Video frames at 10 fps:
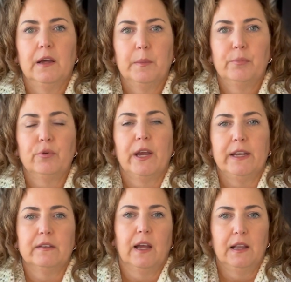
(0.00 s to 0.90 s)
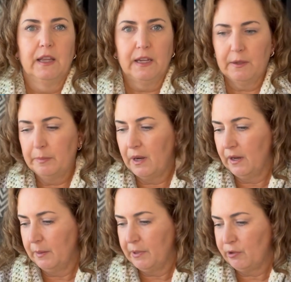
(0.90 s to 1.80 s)
bright. I like
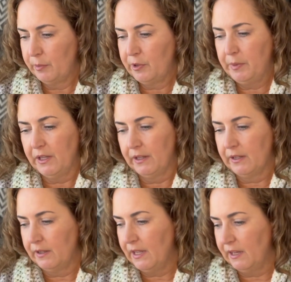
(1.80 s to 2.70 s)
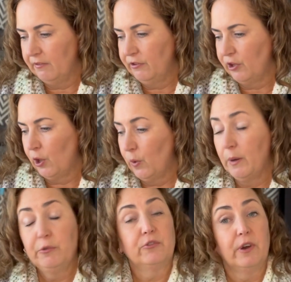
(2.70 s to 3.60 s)
my bedroom to be like a cave. So I
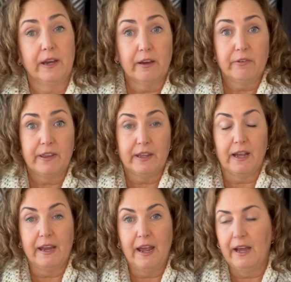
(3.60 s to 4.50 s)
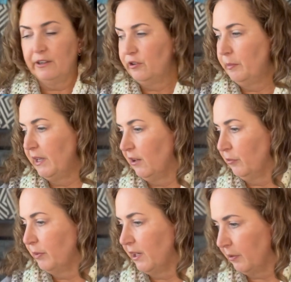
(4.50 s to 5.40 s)
was trying everything I had to make it as
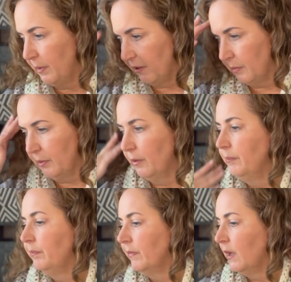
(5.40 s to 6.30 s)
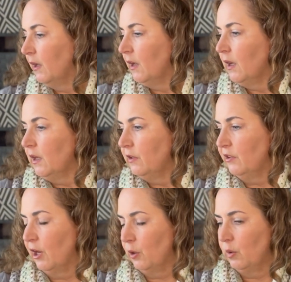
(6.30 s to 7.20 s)
bright as possible.
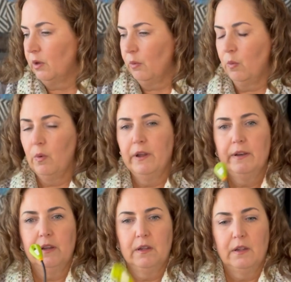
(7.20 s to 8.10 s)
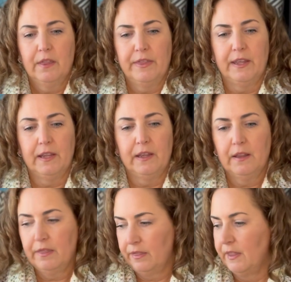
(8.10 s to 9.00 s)
So one
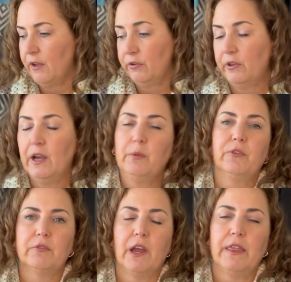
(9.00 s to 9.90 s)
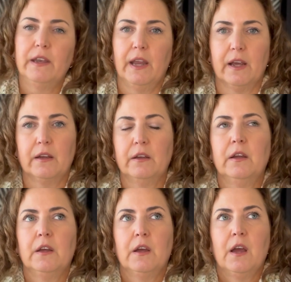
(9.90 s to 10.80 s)
thing so that was around the neck.
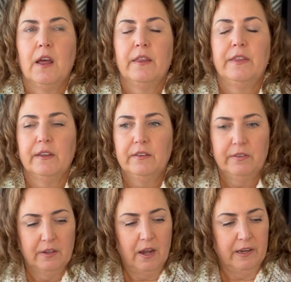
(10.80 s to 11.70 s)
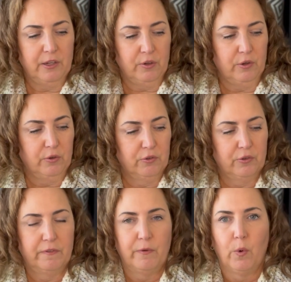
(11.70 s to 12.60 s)
This I used
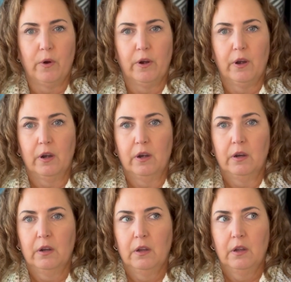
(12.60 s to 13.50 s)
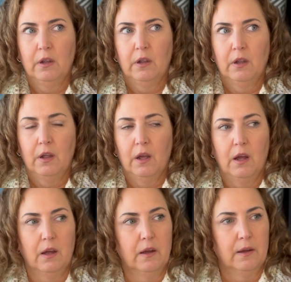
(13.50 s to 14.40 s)
for,
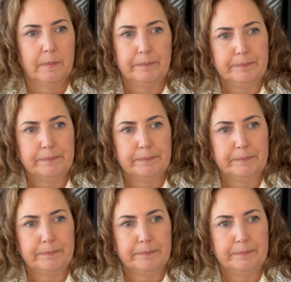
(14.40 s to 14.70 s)
I